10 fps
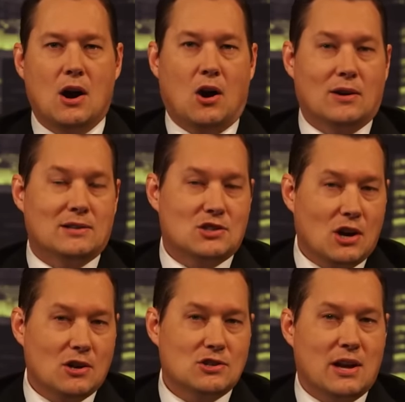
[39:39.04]
are in
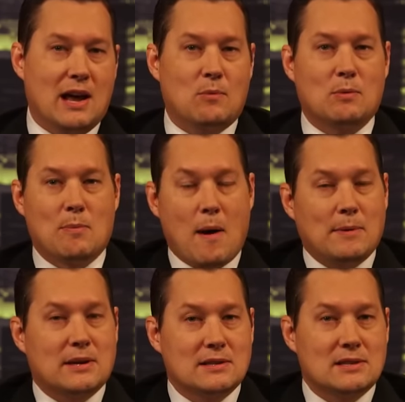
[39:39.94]
charge. And when
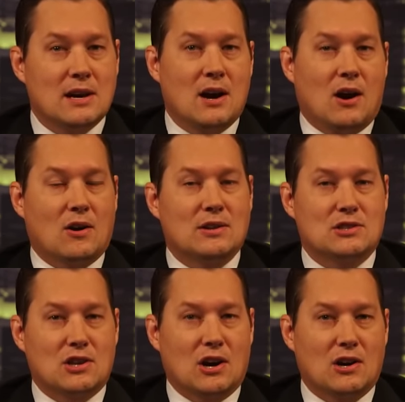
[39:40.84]
Republicans are
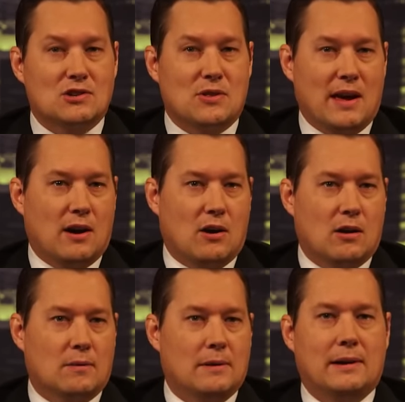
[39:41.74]
in charge, they
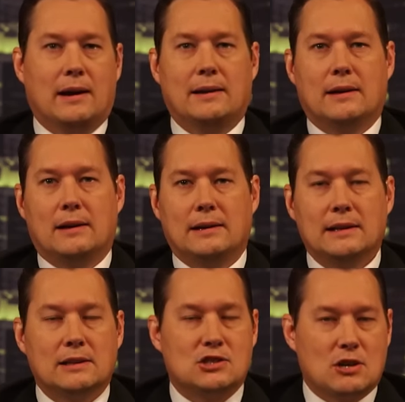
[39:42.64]
are an
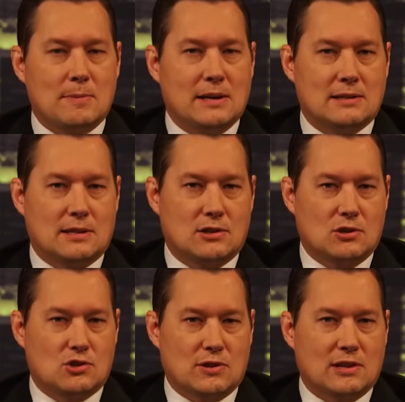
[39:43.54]
illegitimate illegitimate
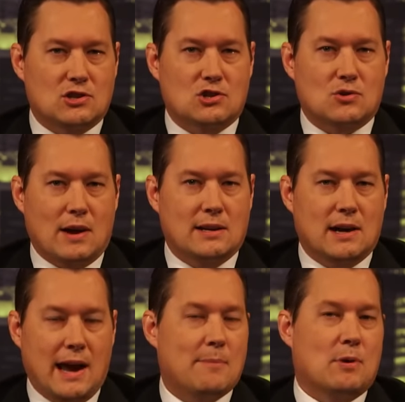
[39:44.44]
institution that's just trying to
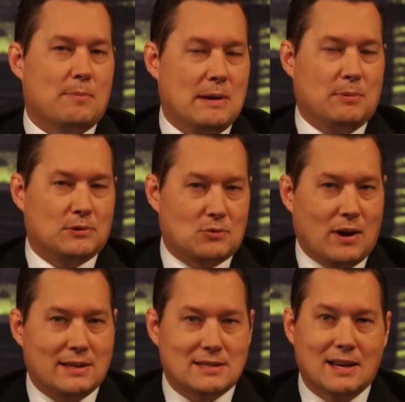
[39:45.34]
hamper people's
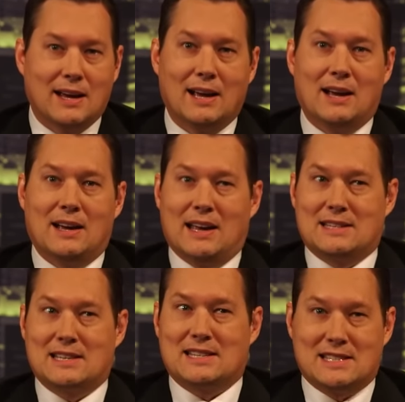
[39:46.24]
rights.
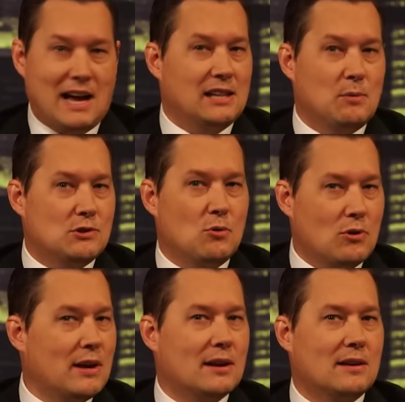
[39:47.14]
It's exactly what you
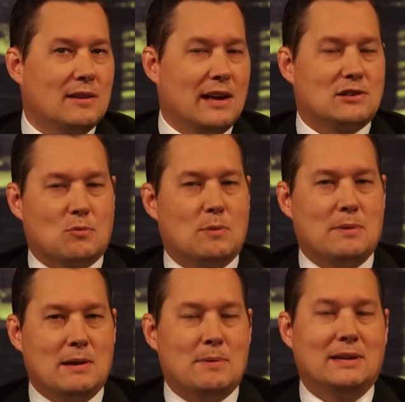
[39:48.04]
think the answer would
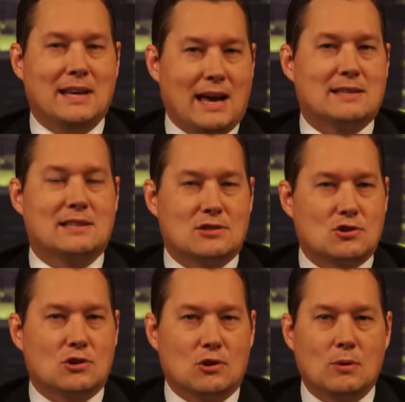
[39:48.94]
be, but yes, it's
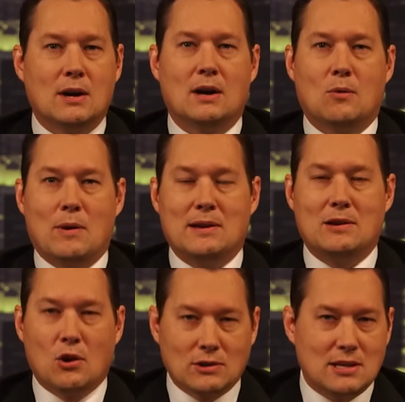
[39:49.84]
true. When
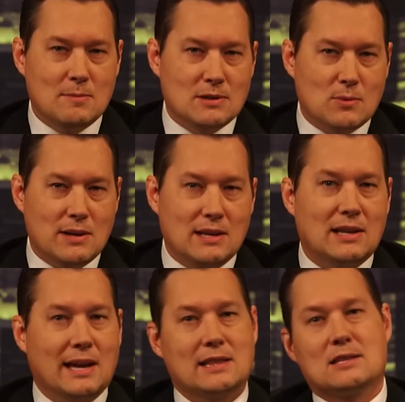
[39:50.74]
your team is winning,
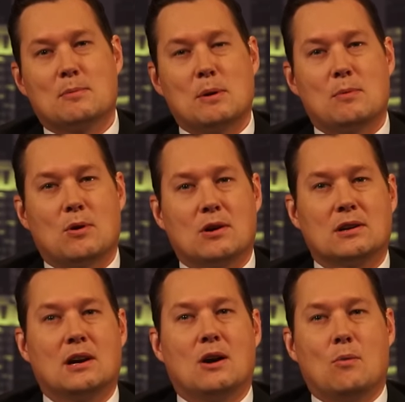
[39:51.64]
you like the Supreme
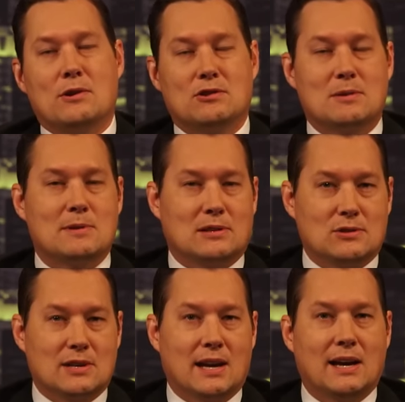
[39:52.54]
Court. When your team is
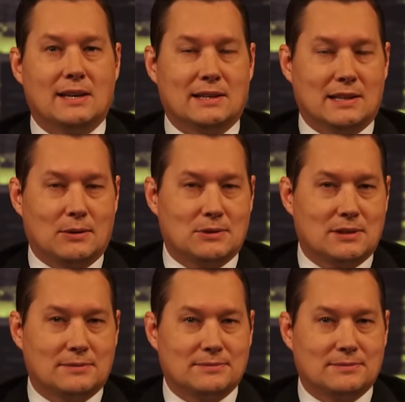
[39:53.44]
losing, you don't.